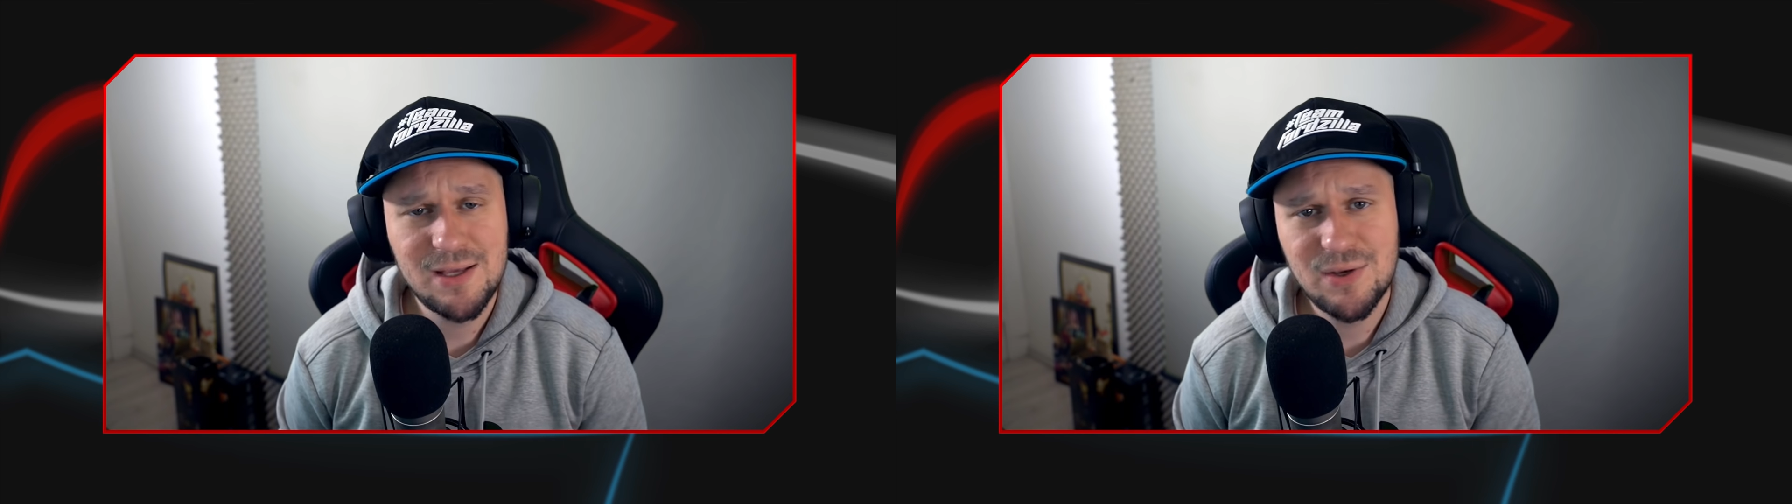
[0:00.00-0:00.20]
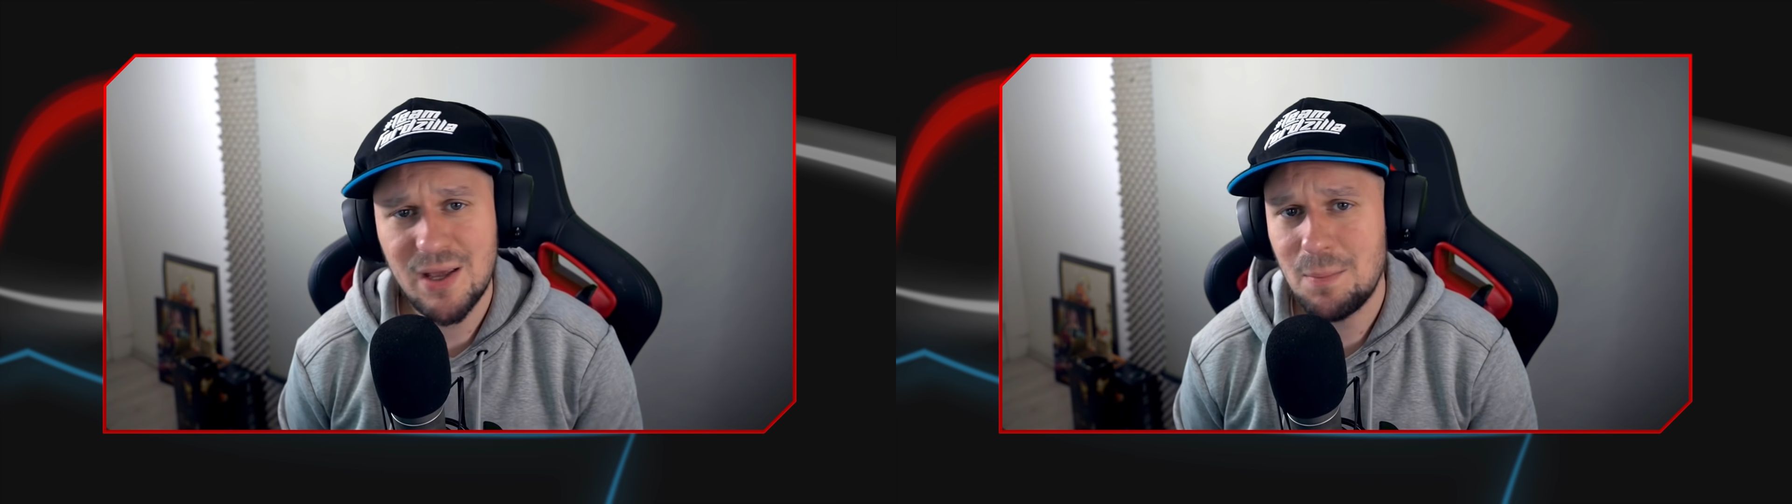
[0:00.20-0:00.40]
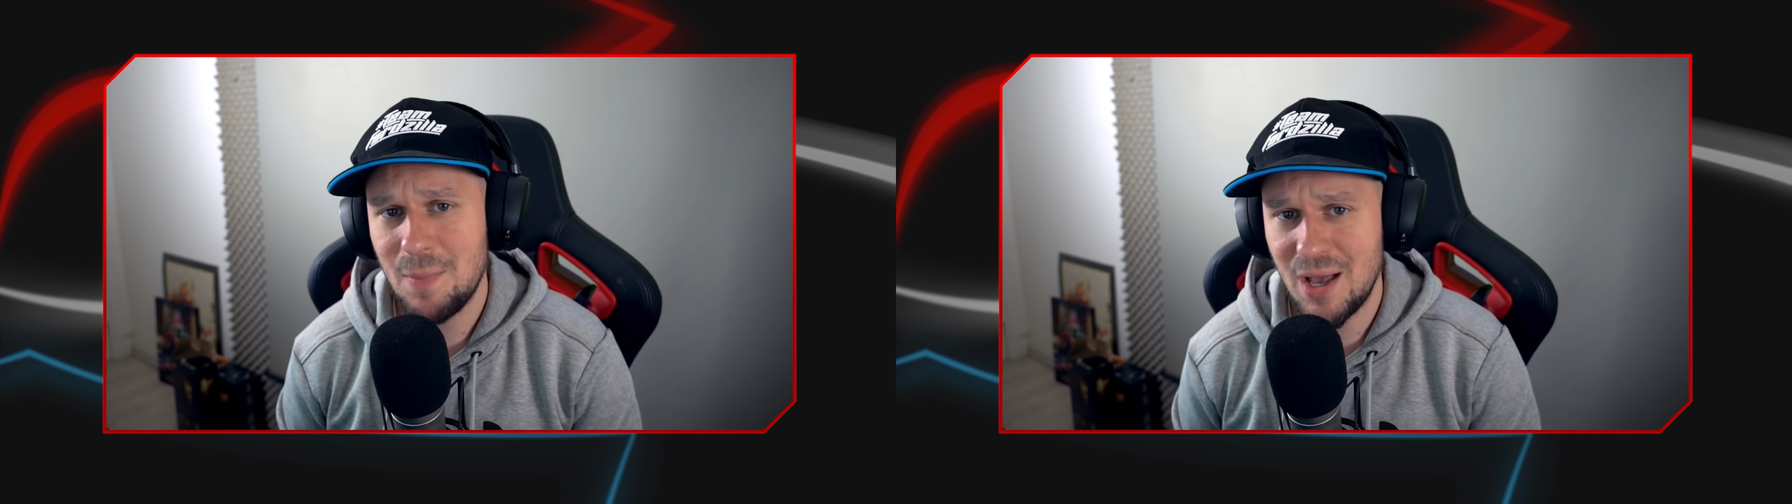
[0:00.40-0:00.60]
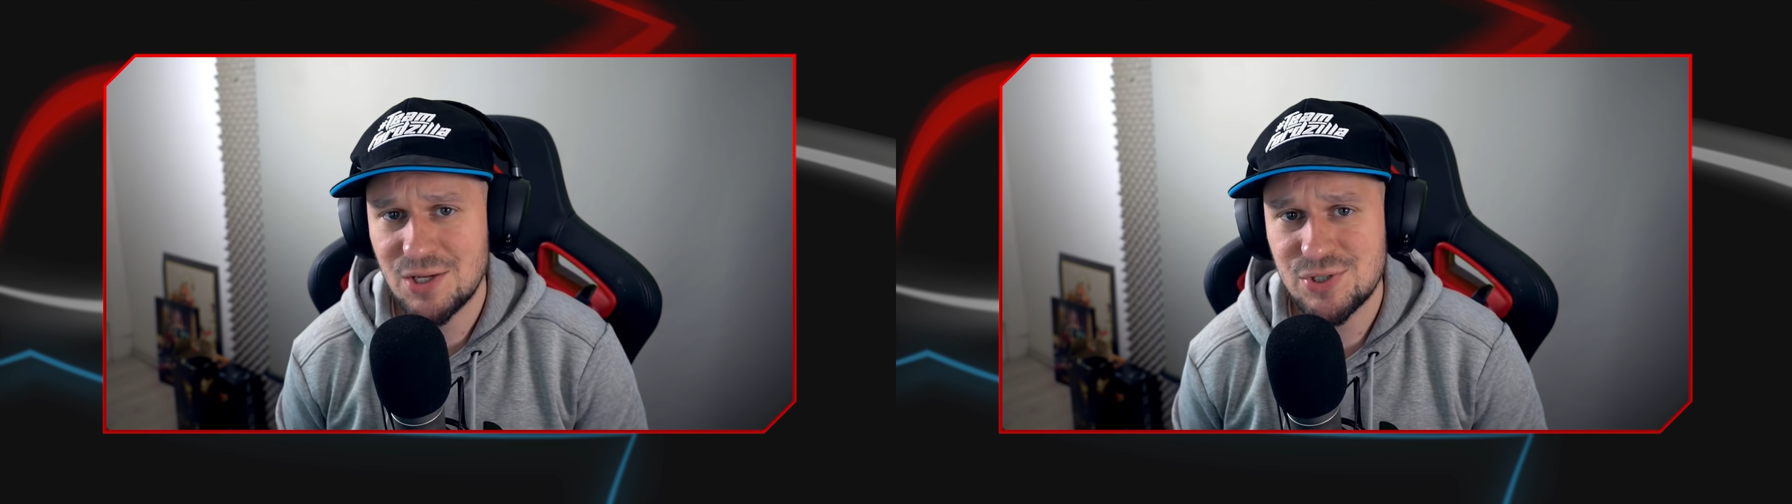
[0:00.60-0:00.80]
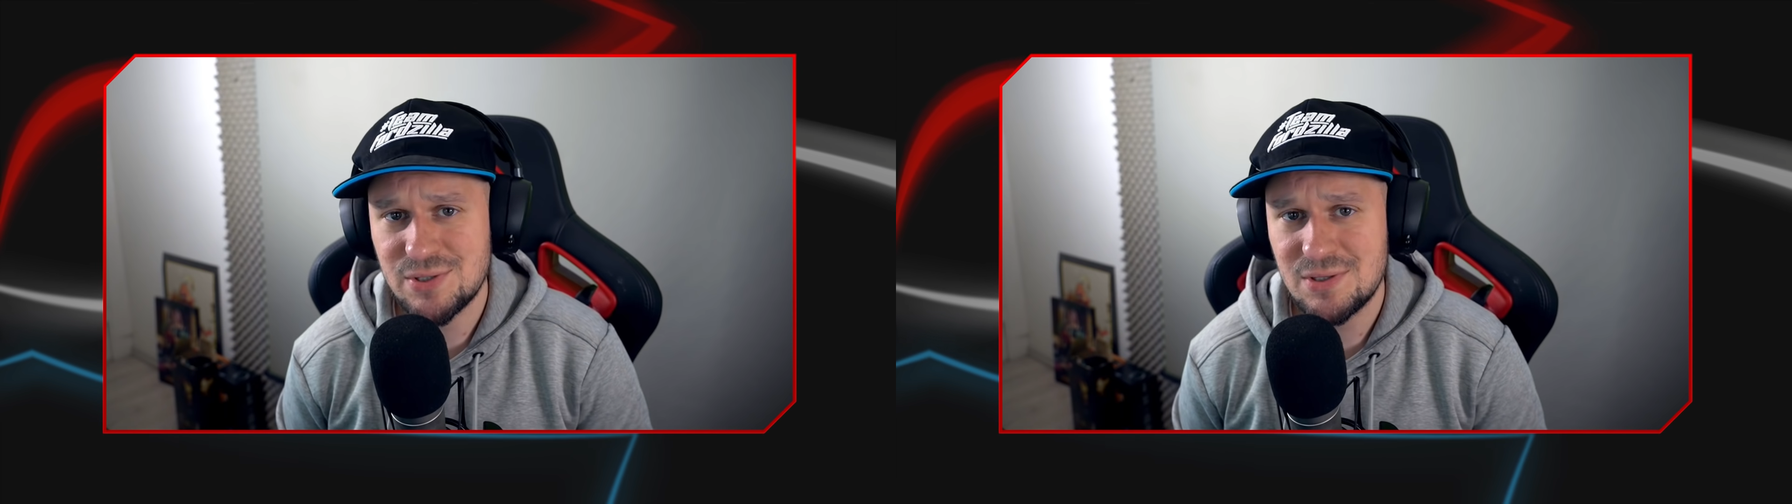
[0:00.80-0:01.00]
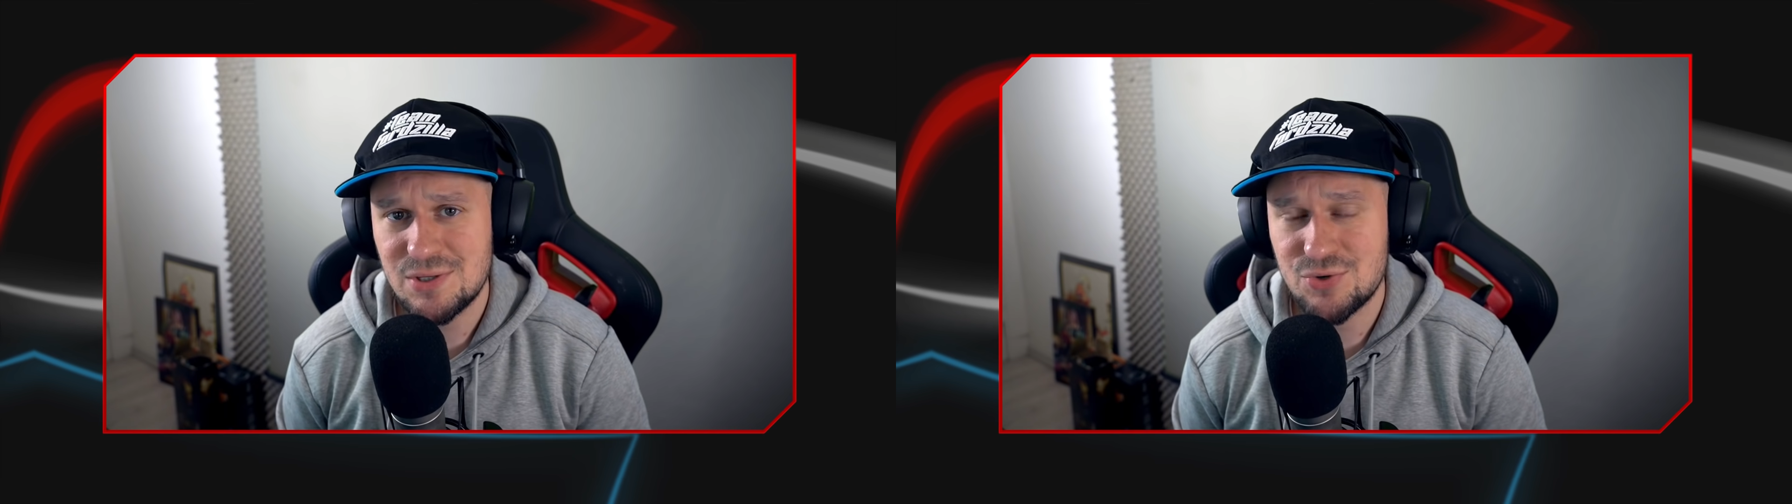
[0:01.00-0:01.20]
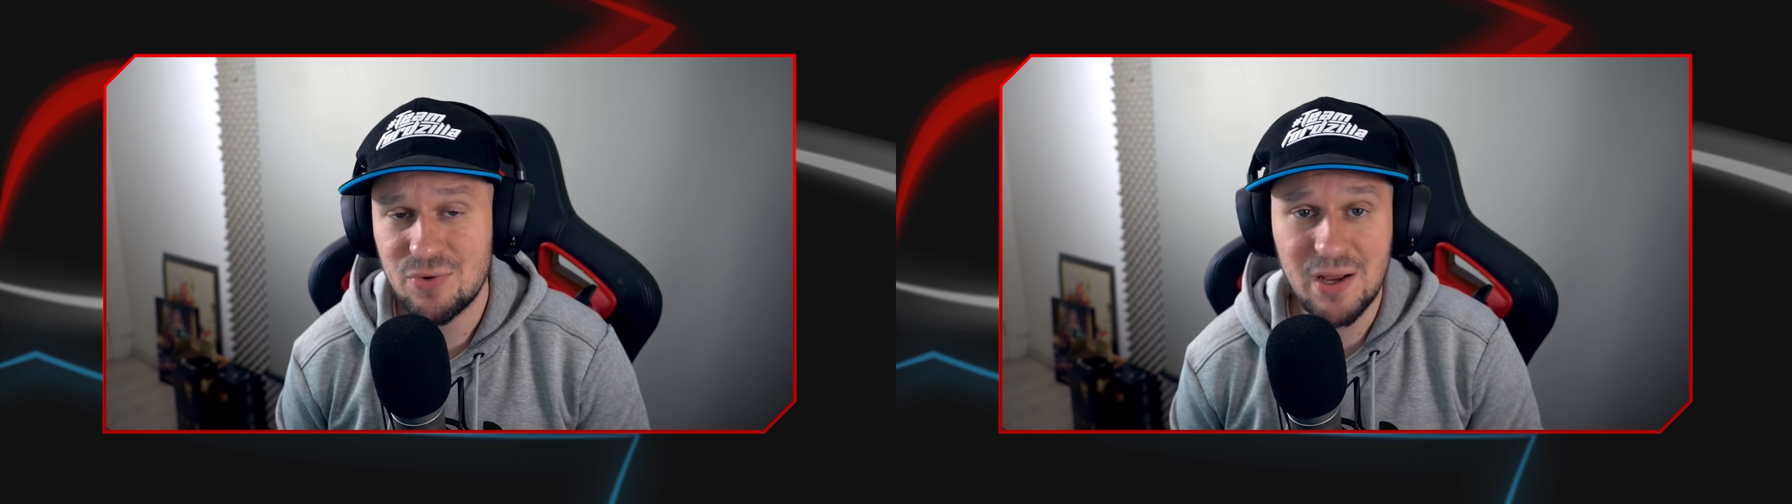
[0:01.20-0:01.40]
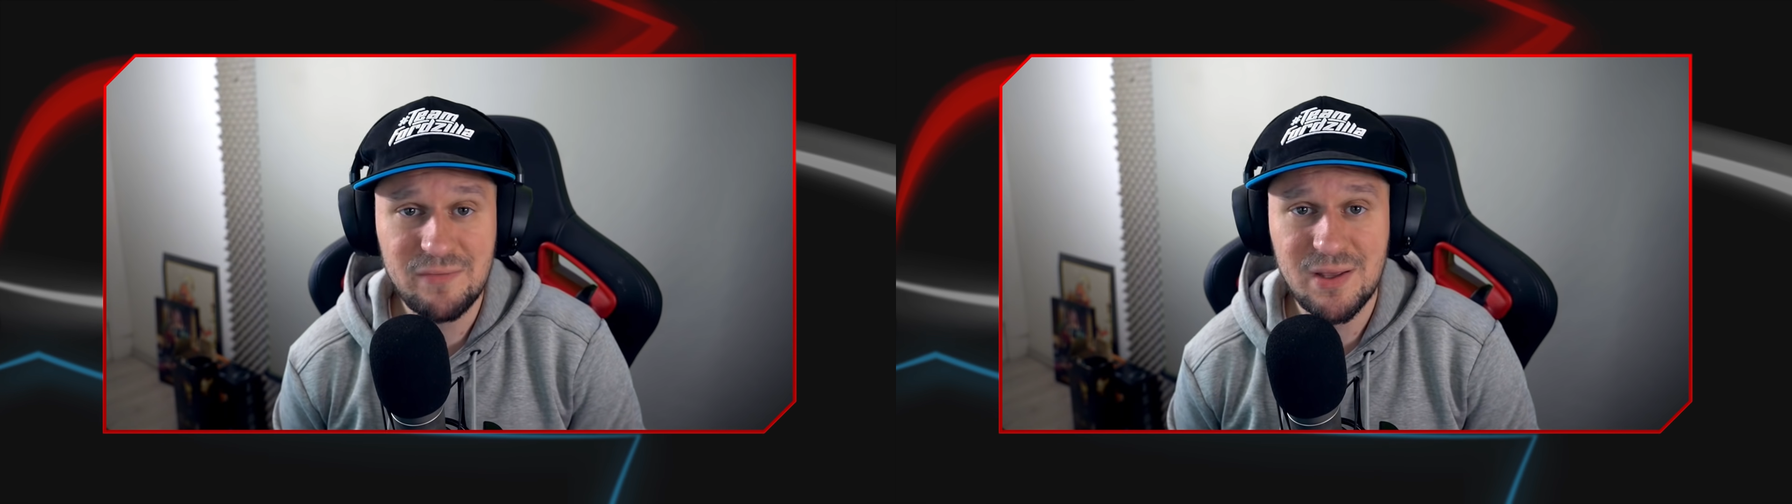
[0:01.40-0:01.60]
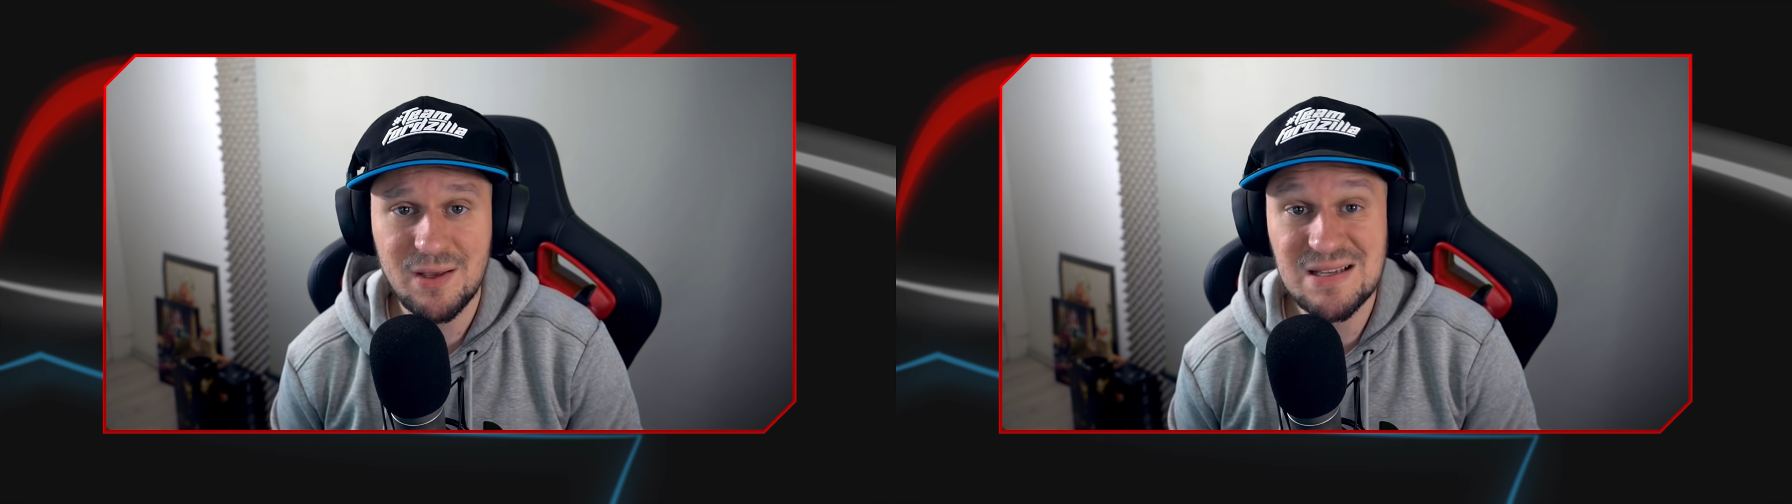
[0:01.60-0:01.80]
you can imagine, driving